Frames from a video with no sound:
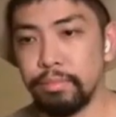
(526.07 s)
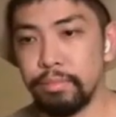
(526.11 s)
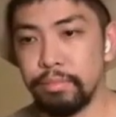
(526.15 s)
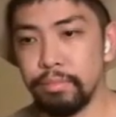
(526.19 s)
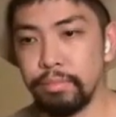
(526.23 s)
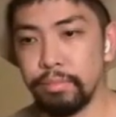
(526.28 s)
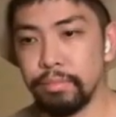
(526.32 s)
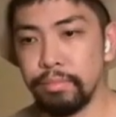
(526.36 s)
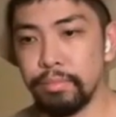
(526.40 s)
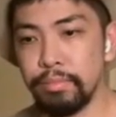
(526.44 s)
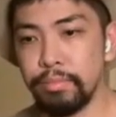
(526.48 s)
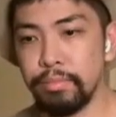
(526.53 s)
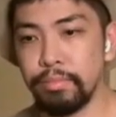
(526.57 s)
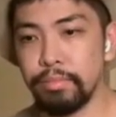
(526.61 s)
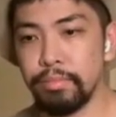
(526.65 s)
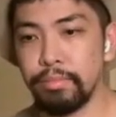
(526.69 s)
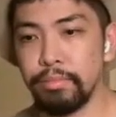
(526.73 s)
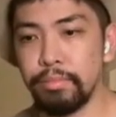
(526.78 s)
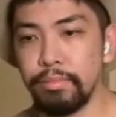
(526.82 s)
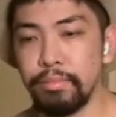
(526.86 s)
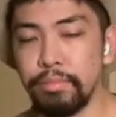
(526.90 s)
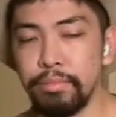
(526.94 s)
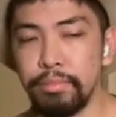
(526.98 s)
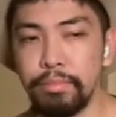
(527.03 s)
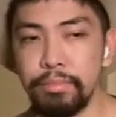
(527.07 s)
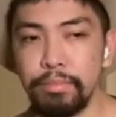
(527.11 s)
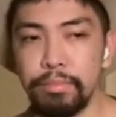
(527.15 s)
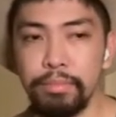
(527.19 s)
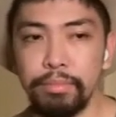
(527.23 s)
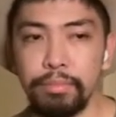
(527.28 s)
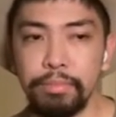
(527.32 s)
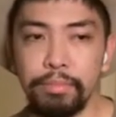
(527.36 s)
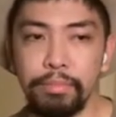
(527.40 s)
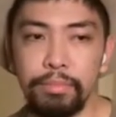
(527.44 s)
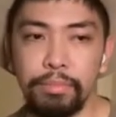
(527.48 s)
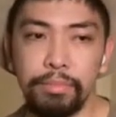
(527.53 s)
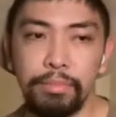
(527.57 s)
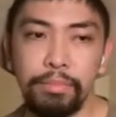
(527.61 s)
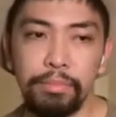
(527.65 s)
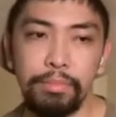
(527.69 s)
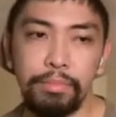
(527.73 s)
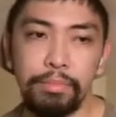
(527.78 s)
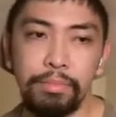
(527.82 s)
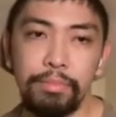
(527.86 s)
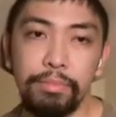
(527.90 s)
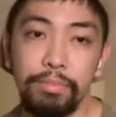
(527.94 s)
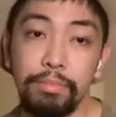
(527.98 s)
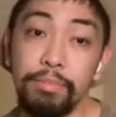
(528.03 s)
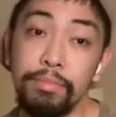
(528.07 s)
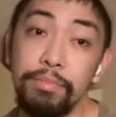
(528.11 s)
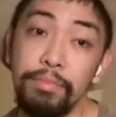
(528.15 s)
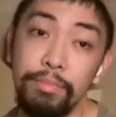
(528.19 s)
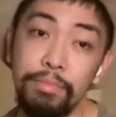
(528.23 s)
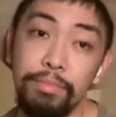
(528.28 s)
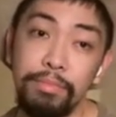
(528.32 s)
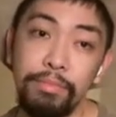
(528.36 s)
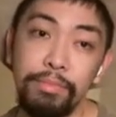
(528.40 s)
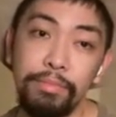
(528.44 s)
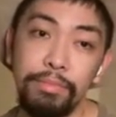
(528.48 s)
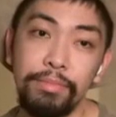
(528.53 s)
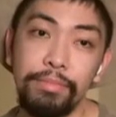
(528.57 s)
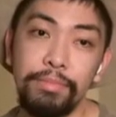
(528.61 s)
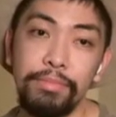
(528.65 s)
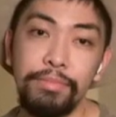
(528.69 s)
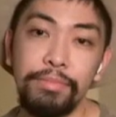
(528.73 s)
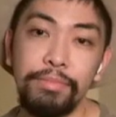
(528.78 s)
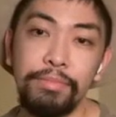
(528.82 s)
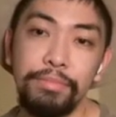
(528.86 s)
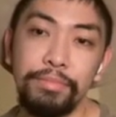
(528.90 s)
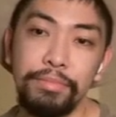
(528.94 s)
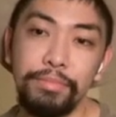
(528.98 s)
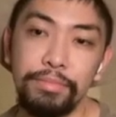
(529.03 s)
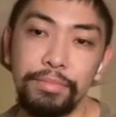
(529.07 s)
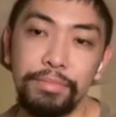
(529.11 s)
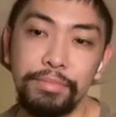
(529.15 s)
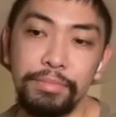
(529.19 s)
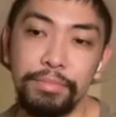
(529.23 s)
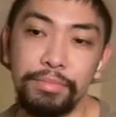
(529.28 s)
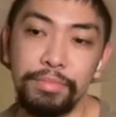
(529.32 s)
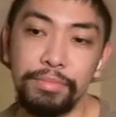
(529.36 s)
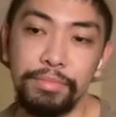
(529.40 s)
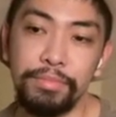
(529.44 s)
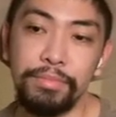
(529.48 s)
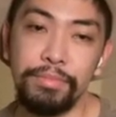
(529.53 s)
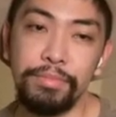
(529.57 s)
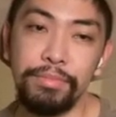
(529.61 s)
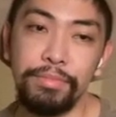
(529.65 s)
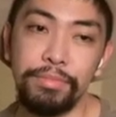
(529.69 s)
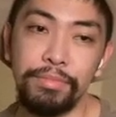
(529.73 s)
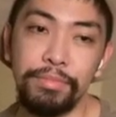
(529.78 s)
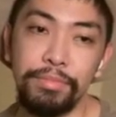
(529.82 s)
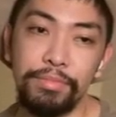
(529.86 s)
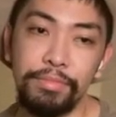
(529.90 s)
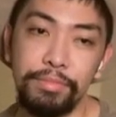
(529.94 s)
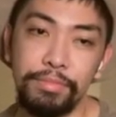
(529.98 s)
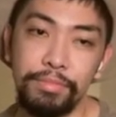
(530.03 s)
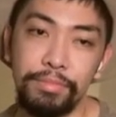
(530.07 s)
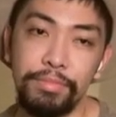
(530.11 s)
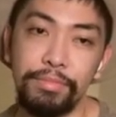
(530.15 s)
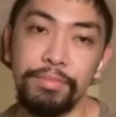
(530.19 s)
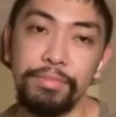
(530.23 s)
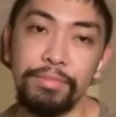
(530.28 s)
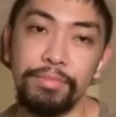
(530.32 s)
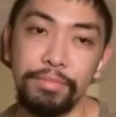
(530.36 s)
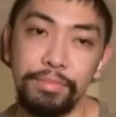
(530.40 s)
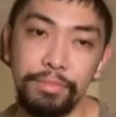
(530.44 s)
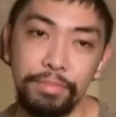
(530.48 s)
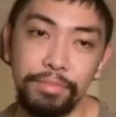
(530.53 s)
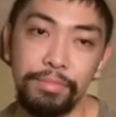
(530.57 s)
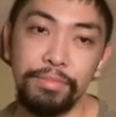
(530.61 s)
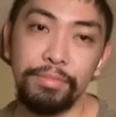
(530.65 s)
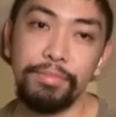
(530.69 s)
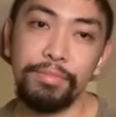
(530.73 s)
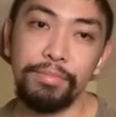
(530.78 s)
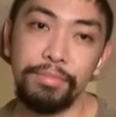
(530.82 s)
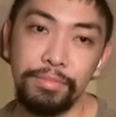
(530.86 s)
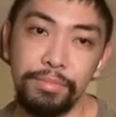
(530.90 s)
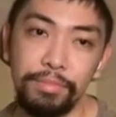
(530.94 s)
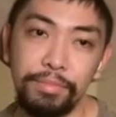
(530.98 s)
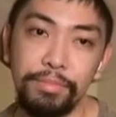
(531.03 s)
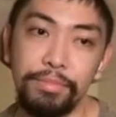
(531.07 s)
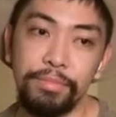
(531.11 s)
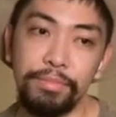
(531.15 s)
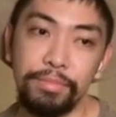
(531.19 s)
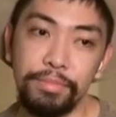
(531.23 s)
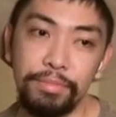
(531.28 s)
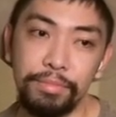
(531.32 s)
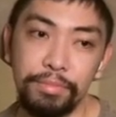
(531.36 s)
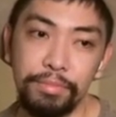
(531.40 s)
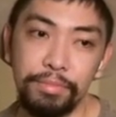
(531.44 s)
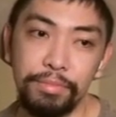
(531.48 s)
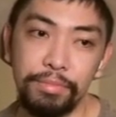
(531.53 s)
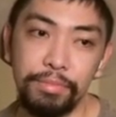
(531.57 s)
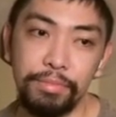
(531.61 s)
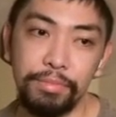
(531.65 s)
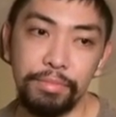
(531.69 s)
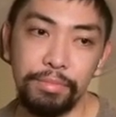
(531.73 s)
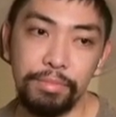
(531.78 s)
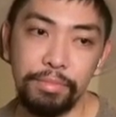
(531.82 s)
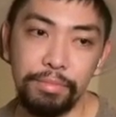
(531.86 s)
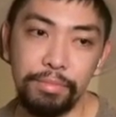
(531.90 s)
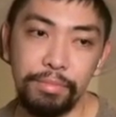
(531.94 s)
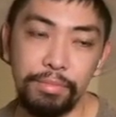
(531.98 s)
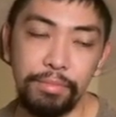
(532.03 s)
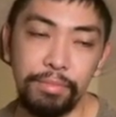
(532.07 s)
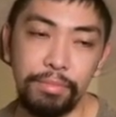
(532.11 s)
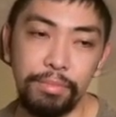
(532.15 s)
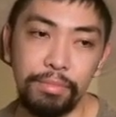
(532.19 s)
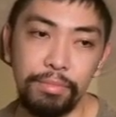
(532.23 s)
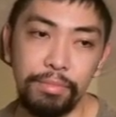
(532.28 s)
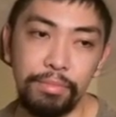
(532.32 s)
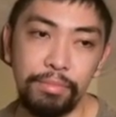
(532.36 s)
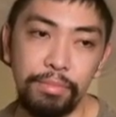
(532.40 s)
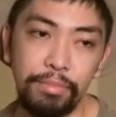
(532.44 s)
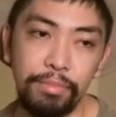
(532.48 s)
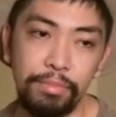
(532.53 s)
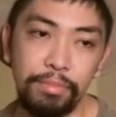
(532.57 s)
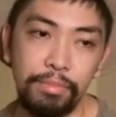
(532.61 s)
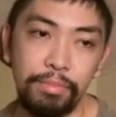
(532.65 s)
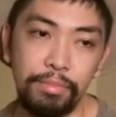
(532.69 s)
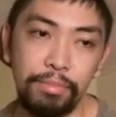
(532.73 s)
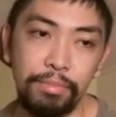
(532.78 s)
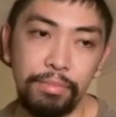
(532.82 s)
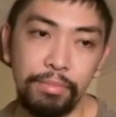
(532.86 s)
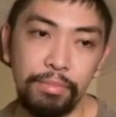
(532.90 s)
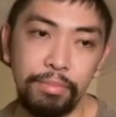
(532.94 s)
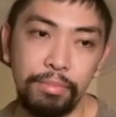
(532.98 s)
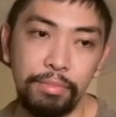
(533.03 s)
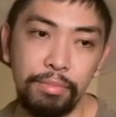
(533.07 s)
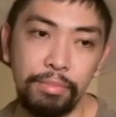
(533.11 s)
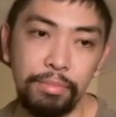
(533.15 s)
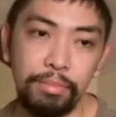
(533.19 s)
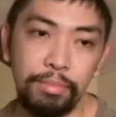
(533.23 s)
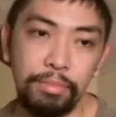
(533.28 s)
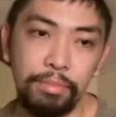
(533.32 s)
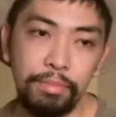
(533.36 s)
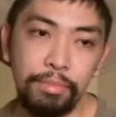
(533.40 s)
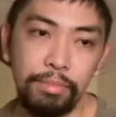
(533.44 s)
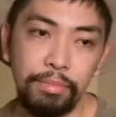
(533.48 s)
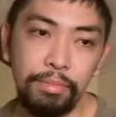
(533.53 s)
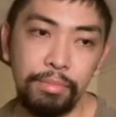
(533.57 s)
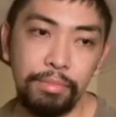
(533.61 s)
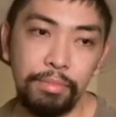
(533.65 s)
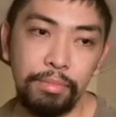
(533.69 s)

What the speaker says: This person isn't speaking.